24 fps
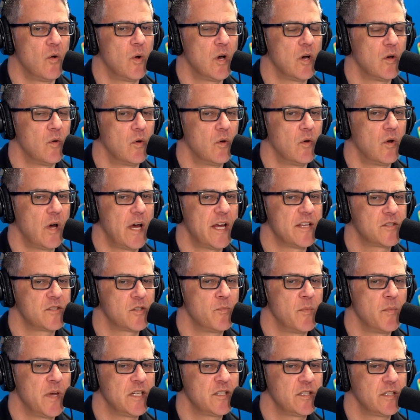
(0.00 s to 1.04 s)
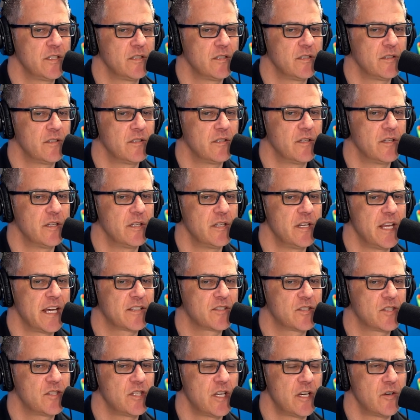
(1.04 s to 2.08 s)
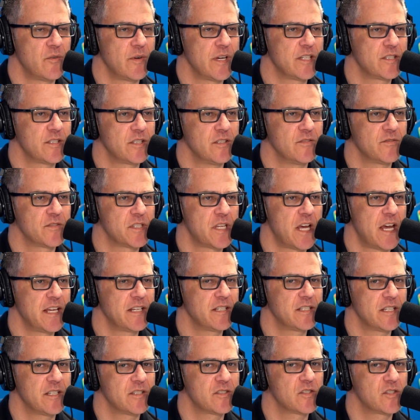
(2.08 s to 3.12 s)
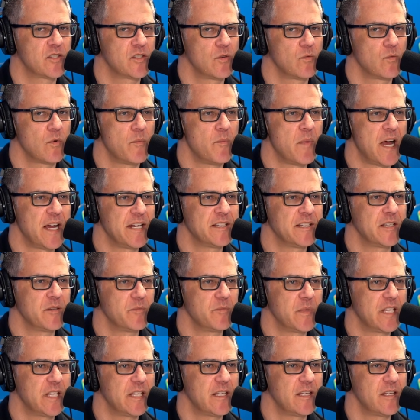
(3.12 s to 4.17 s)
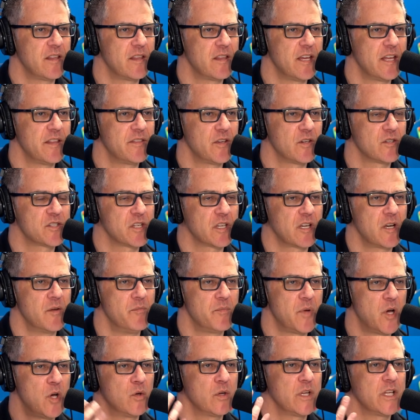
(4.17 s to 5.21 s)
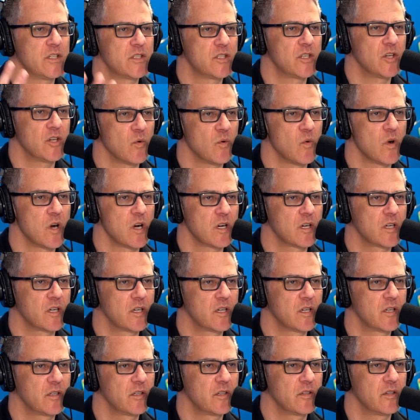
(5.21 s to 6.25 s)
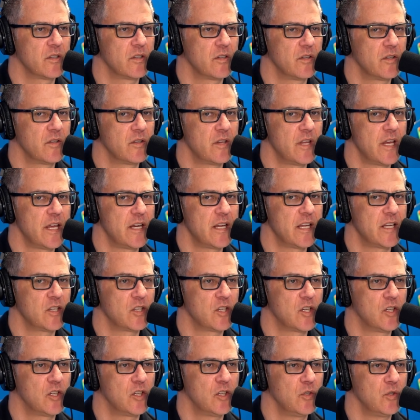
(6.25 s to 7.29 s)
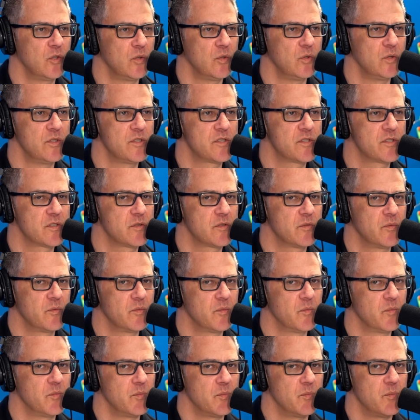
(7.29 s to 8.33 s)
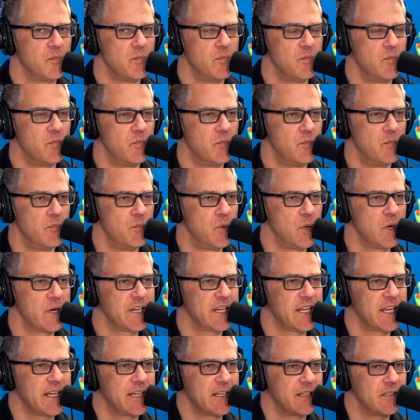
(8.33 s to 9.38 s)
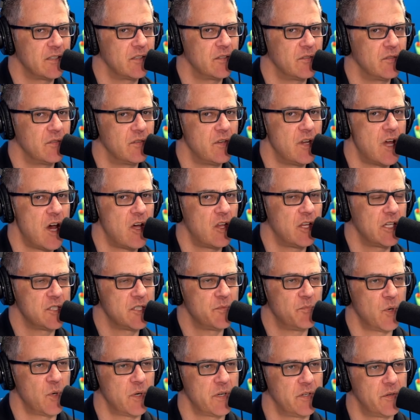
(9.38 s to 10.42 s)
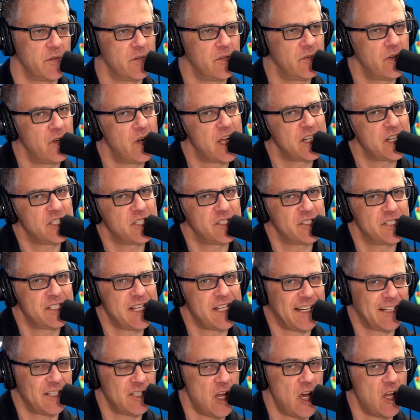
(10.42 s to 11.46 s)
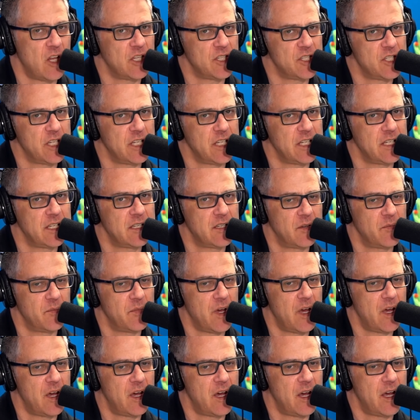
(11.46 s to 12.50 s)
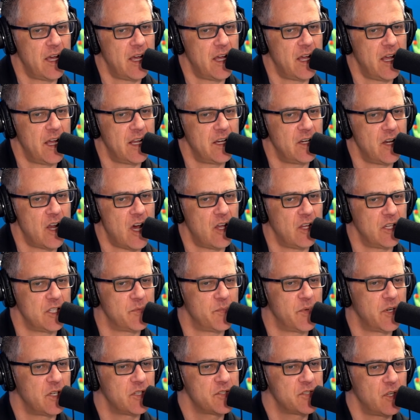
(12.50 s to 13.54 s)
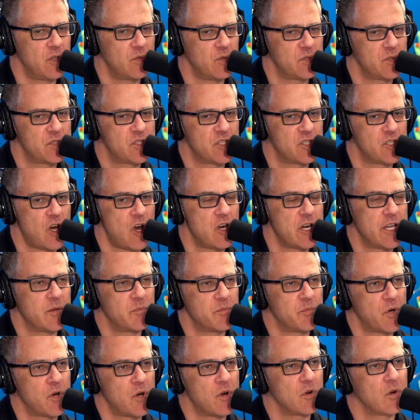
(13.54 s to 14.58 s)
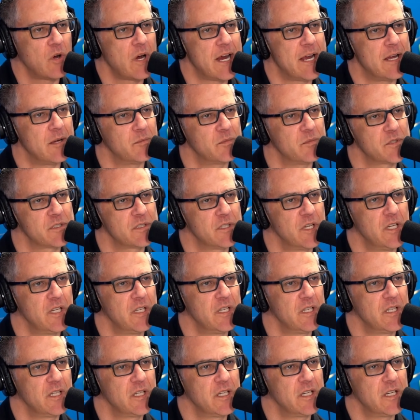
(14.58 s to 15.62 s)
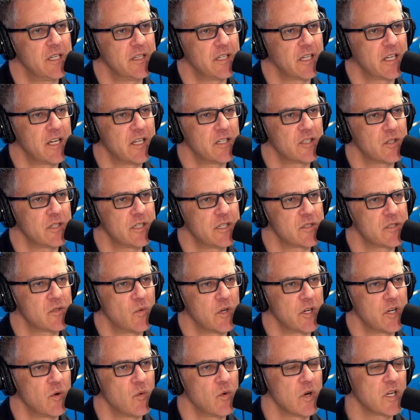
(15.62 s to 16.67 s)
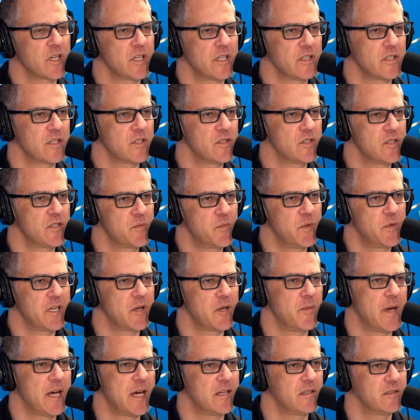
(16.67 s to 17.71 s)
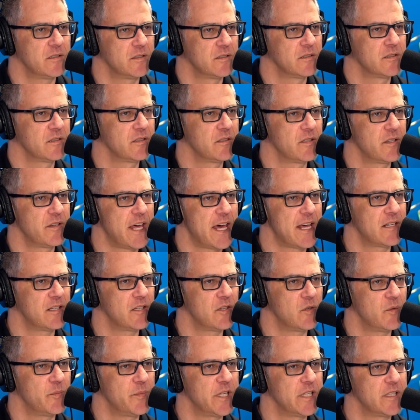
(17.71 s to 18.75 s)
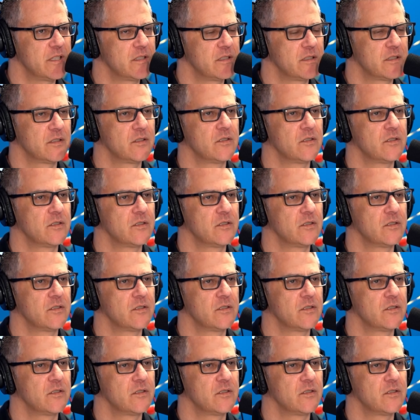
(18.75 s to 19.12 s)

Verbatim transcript: Well, as you mentioned, the next generation of scientists, you're reminding me that there's a component work that includes bringing knowledge, not just technology uh, and knowledge, but also starting programs in the countries where you're working. Could you speak about that a little bit?